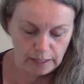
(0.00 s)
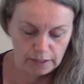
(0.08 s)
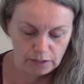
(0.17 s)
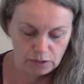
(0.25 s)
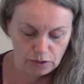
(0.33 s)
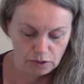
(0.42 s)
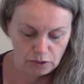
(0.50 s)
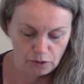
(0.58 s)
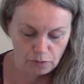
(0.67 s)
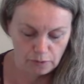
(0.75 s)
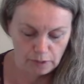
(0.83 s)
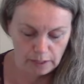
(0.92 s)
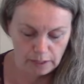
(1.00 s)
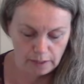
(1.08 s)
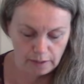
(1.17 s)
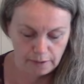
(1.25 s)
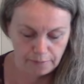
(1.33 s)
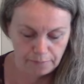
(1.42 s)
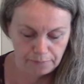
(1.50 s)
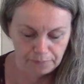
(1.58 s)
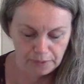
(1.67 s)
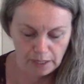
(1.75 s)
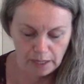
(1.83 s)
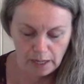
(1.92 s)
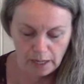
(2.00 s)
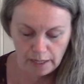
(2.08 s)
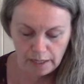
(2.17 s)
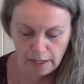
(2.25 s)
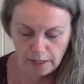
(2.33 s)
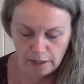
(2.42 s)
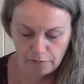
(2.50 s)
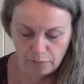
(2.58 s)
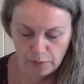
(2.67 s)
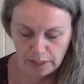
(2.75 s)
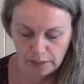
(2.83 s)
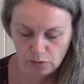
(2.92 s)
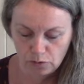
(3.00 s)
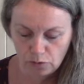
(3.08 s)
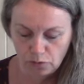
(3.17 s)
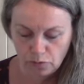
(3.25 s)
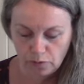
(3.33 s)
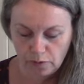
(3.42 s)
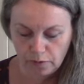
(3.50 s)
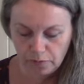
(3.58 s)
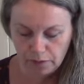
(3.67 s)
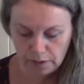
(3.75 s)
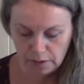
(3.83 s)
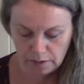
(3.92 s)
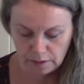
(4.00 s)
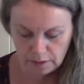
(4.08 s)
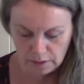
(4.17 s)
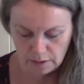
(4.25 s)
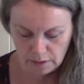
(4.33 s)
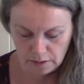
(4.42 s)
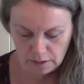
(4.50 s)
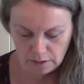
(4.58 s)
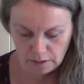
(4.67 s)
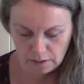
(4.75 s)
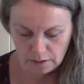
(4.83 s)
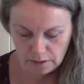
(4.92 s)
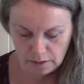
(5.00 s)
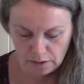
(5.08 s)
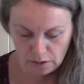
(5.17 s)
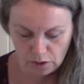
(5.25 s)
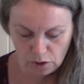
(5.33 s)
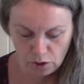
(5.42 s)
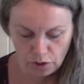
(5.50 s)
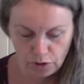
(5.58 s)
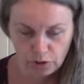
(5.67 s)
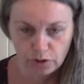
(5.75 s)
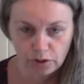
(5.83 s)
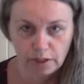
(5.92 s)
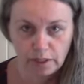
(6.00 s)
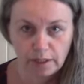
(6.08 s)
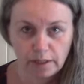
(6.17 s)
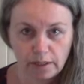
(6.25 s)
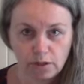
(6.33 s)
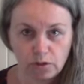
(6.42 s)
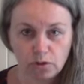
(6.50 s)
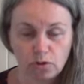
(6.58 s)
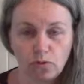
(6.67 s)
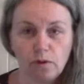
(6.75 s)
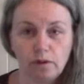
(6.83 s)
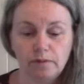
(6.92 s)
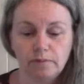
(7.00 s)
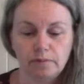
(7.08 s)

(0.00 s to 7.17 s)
So I have made two of these, and this is the Lysning shawl,